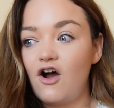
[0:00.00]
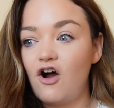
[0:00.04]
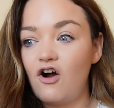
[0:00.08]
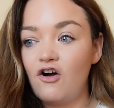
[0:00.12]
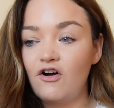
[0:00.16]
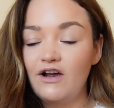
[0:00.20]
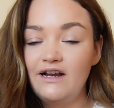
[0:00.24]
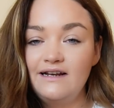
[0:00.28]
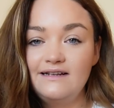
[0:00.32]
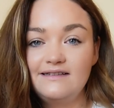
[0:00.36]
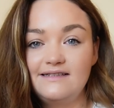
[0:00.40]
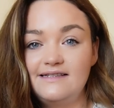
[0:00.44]

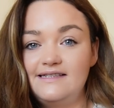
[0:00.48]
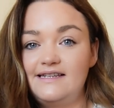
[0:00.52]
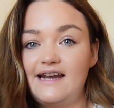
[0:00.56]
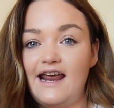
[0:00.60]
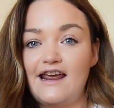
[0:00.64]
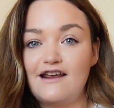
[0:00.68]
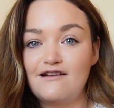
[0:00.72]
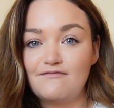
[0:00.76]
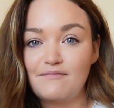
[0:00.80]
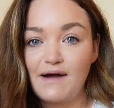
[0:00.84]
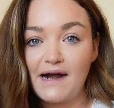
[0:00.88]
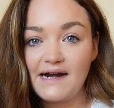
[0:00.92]
I'll
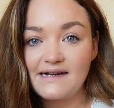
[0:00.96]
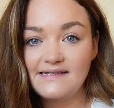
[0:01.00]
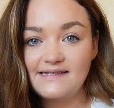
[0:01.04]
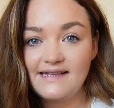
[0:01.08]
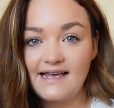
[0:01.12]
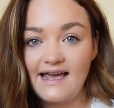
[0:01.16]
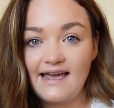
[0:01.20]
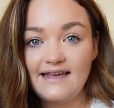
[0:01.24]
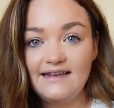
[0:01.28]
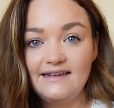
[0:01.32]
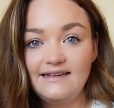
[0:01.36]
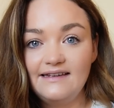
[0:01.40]
stay in
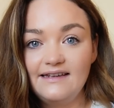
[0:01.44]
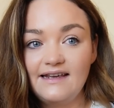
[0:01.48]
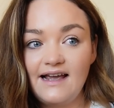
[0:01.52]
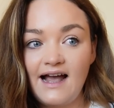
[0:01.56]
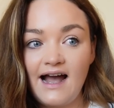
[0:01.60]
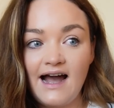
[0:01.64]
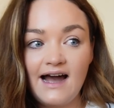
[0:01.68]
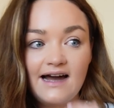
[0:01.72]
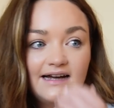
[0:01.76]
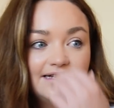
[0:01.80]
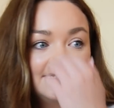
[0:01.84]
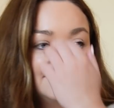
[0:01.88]
Marseille
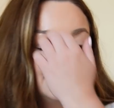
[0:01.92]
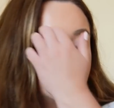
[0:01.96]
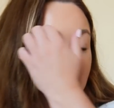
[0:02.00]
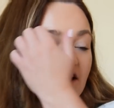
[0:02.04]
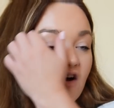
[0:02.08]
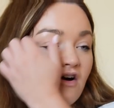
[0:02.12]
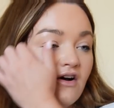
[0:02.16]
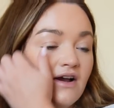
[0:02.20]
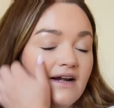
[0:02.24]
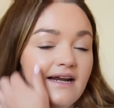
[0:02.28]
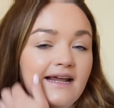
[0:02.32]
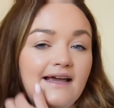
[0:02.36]
and
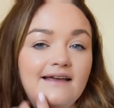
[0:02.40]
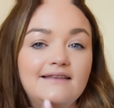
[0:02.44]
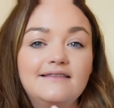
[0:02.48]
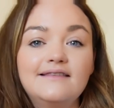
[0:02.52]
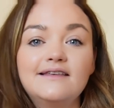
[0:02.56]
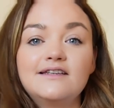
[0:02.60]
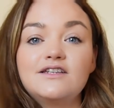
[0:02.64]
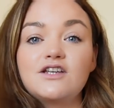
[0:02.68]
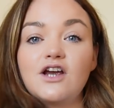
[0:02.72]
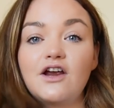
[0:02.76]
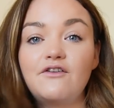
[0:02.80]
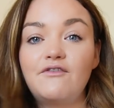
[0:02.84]
I'll get
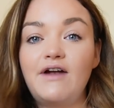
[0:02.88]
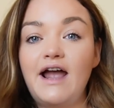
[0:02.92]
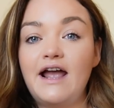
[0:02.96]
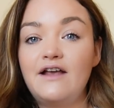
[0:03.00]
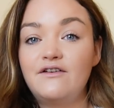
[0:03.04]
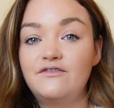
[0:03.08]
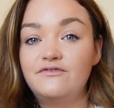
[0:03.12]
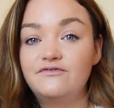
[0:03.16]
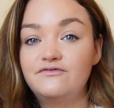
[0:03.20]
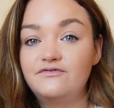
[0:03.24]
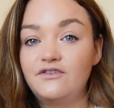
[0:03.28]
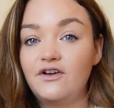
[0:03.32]
the
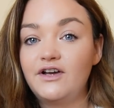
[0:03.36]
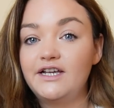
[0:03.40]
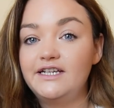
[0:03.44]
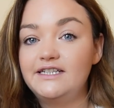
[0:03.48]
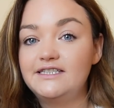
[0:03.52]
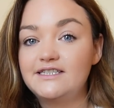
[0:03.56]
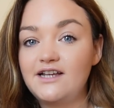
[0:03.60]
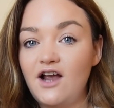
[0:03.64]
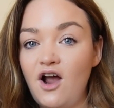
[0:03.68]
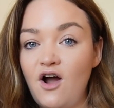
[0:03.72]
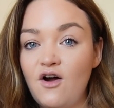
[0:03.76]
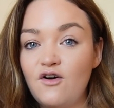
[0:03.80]
direct
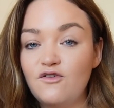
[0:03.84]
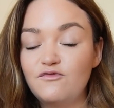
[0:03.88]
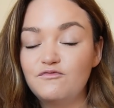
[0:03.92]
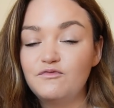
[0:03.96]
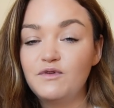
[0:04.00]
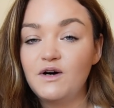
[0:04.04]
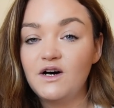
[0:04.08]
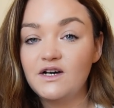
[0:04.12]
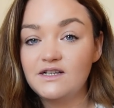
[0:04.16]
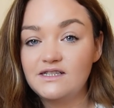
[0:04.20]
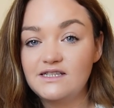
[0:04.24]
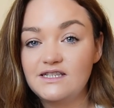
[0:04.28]
flight
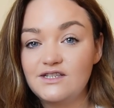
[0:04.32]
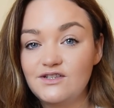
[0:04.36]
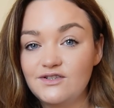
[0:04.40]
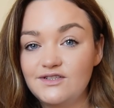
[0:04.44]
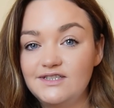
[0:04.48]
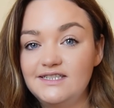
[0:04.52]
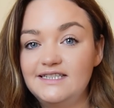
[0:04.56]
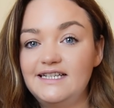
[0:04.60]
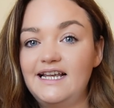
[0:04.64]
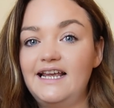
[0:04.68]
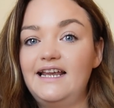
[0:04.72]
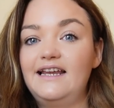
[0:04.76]
home on
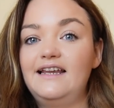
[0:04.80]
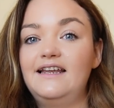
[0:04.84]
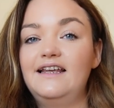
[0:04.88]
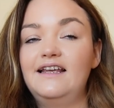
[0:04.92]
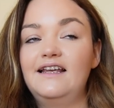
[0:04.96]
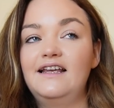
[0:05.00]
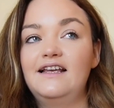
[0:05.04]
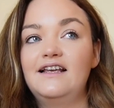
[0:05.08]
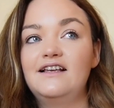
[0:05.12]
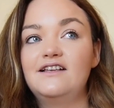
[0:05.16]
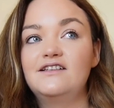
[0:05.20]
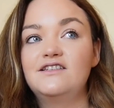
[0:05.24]
Sunday.
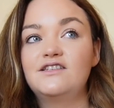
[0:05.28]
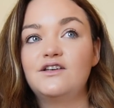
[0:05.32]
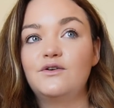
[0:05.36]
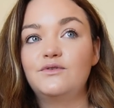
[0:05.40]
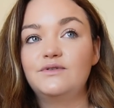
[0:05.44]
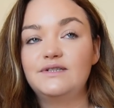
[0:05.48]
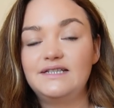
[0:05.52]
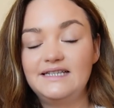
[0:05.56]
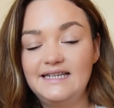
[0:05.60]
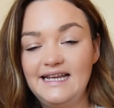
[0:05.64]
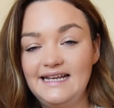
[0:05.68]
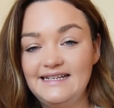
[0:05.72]

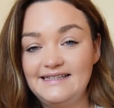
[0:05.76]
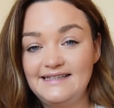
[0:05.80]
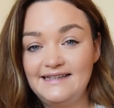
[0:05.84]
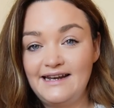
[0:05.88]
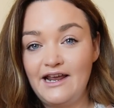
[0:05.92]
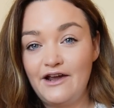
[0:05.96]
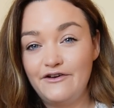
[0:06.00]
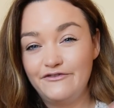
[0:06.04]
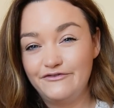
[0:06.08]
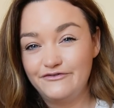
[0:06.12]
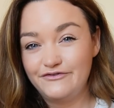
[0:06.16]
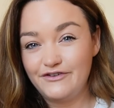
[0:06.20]
So it's
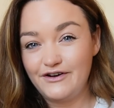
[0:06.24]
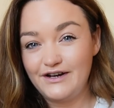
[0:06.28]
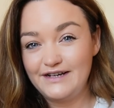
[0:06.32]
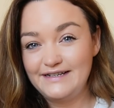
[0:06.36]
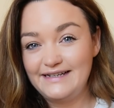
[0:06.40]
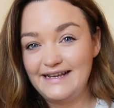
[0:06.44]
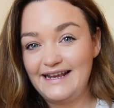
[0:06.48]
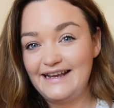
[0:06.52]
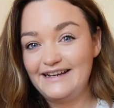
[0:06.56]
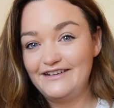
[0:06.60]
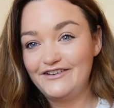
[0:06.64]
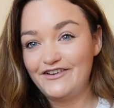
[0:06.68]
now
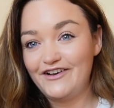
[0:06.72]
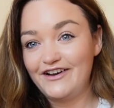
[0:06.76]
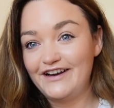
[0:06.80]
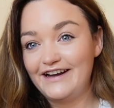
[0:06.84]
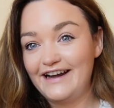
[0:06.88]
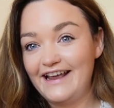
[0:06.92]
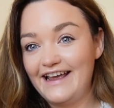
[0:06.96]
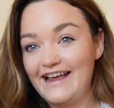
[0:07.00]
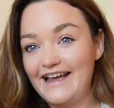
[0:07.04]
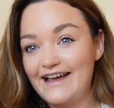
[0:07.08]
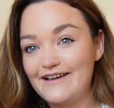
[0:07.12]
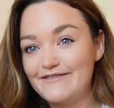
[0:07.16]
Friday,
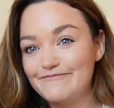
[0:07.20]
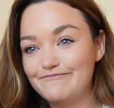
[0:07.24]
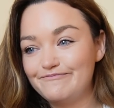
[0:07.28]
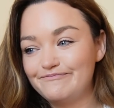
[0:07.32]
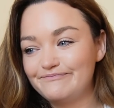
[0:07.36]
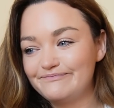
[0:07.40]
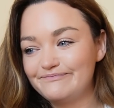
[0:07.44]
9 a.m.